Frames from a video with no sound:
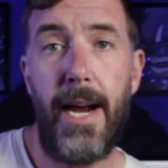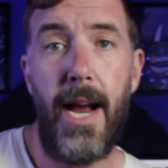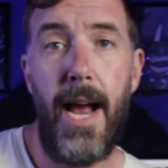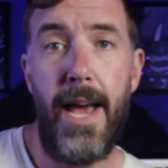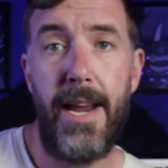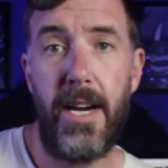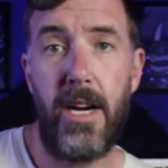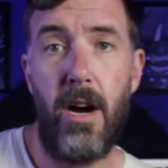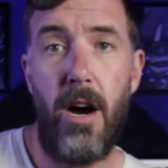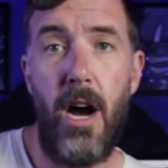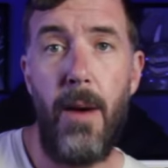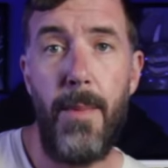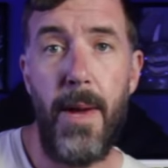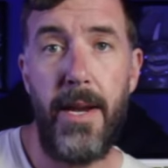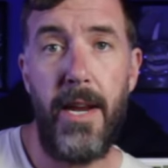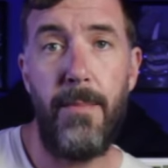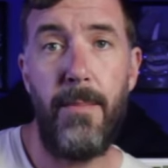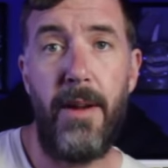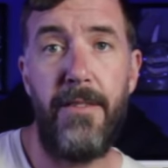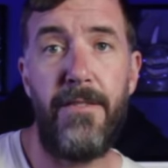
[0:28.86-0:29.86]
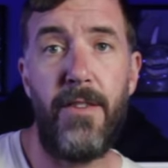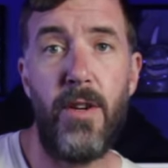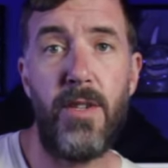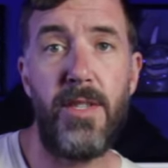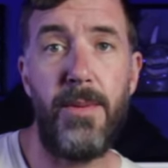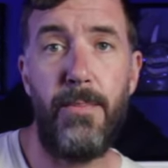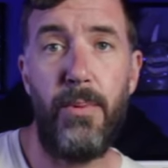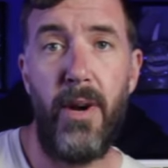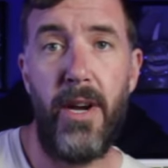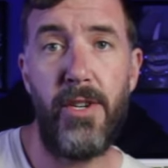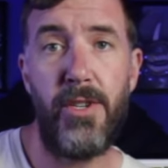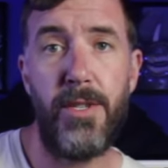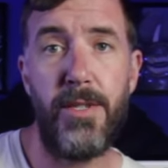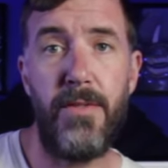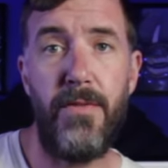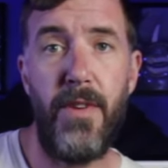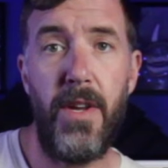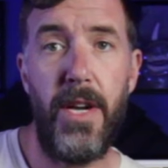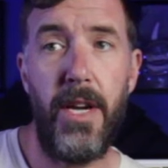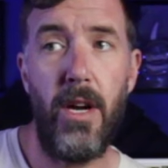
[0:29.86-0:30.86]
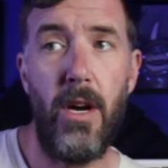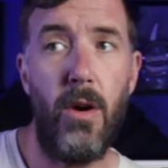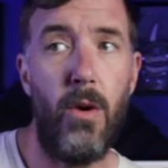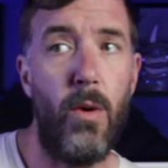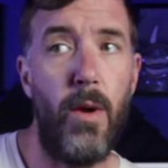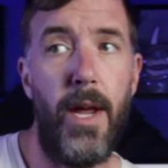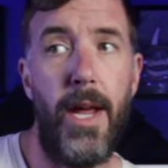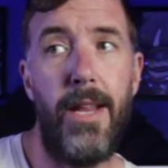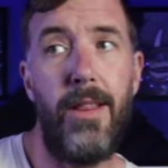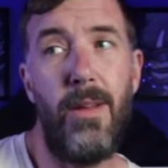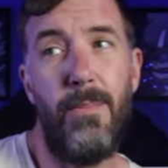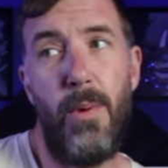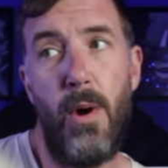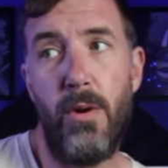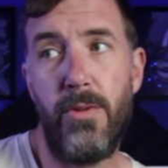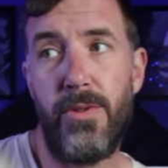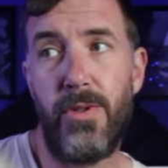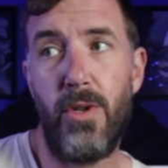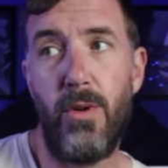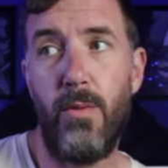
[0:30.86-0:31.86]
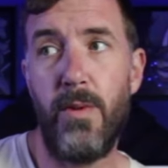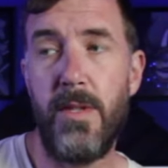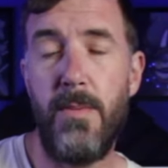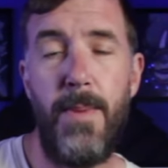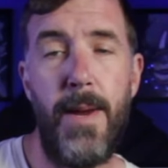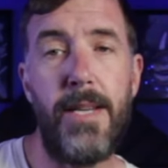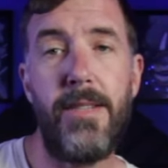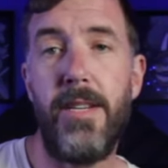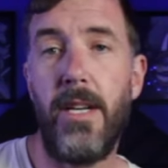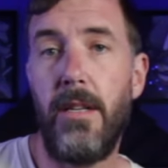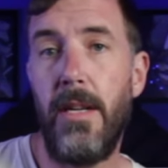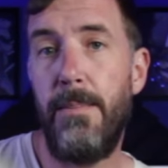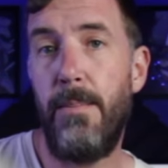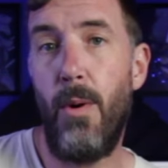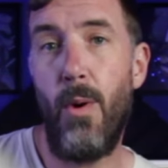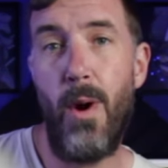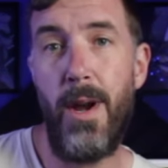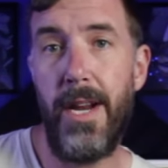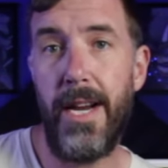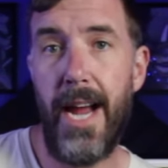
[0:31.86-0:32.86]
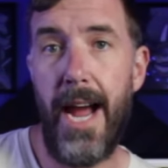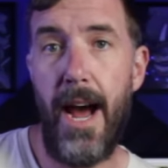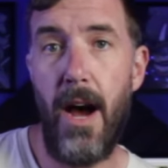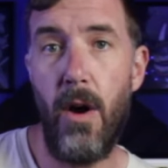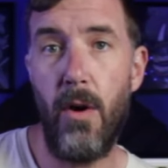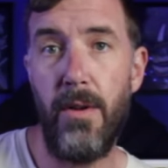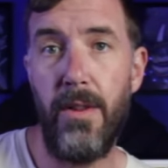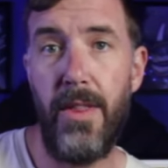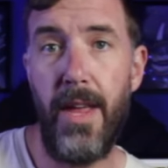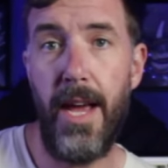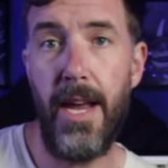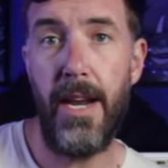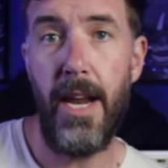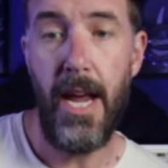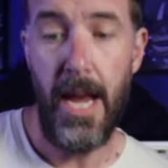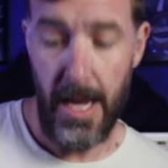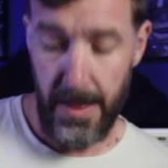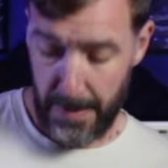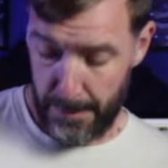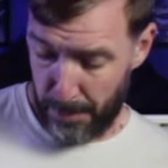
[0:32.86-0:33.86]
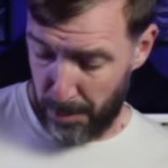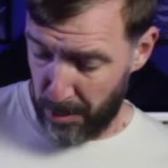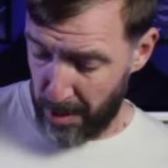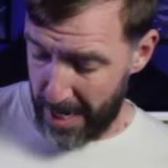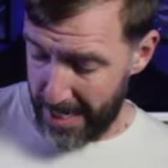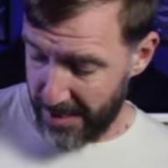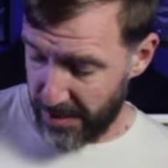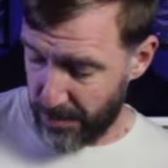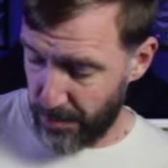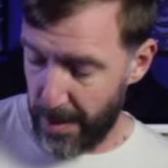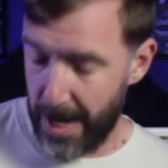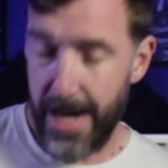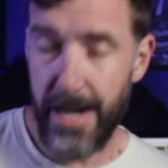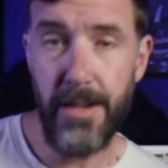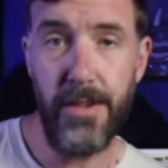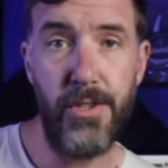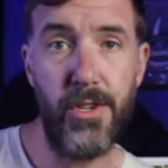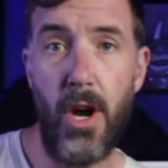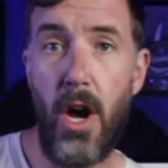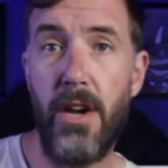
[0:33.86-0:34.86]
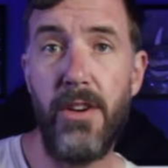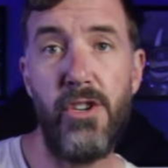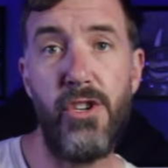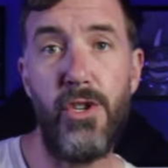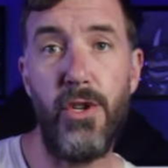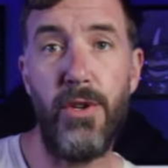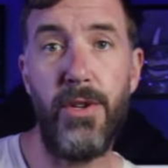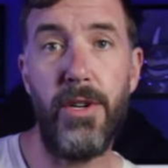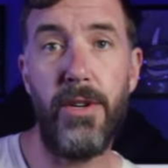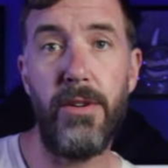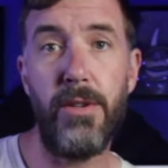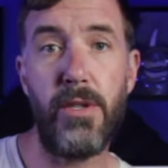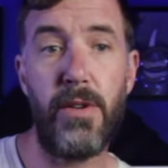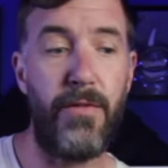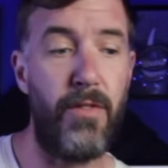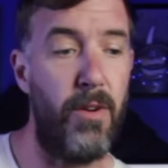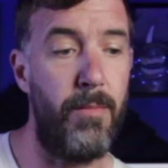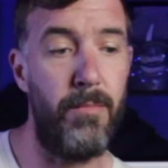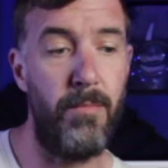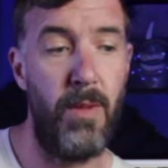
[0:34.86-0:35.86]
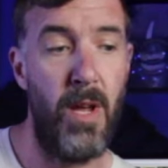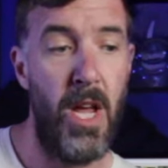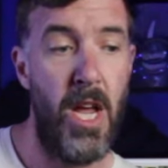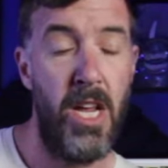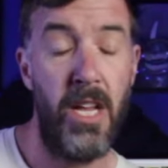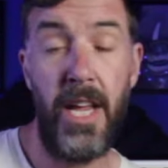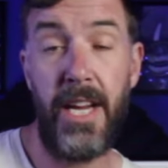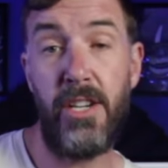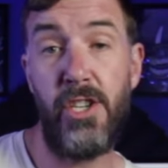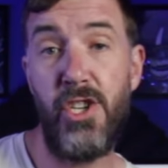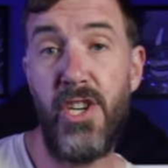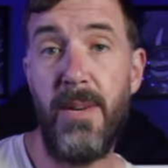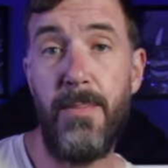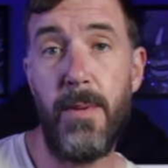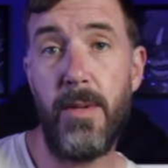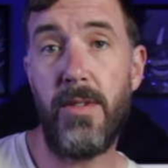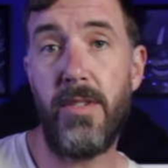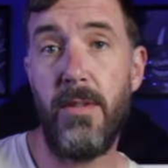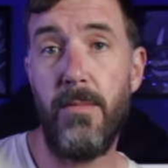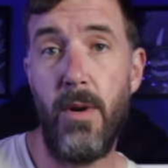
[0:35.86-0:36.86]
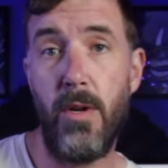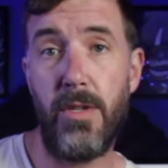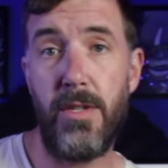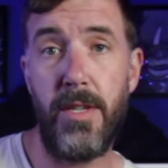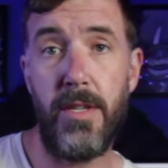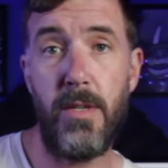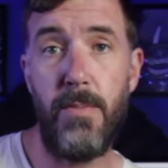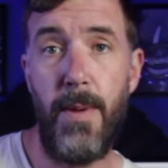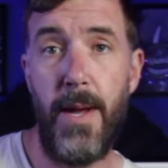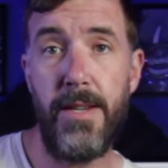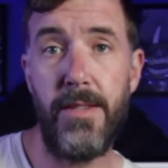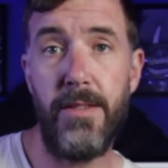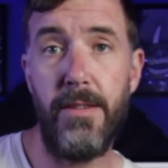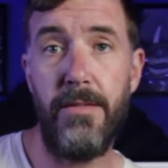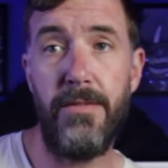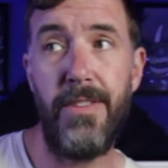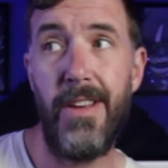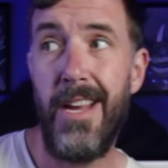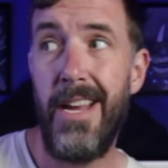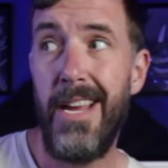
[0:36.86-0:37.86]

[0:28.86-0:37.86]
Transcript: I had a comment in my first impressions video, and the poster was basically pointing out that the price range on juniors from like cheapest to most expensive